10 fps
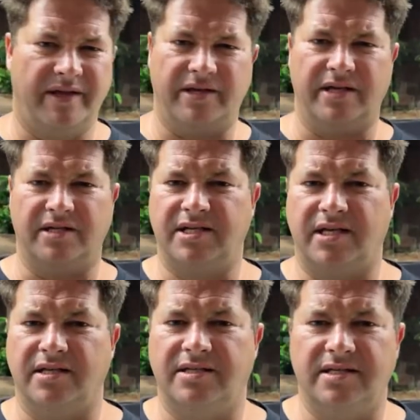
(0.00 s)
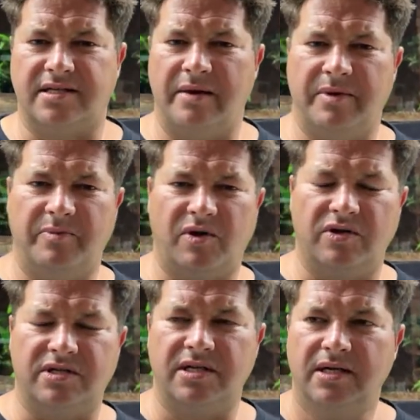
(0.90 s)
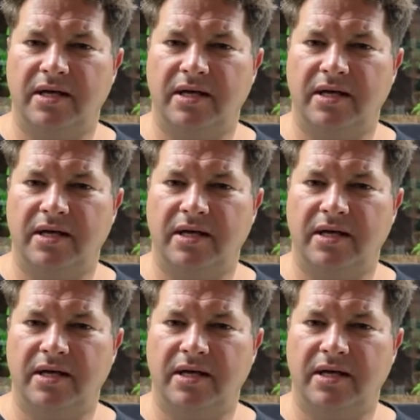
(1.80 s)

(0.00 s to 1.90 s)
You can check the tears coming because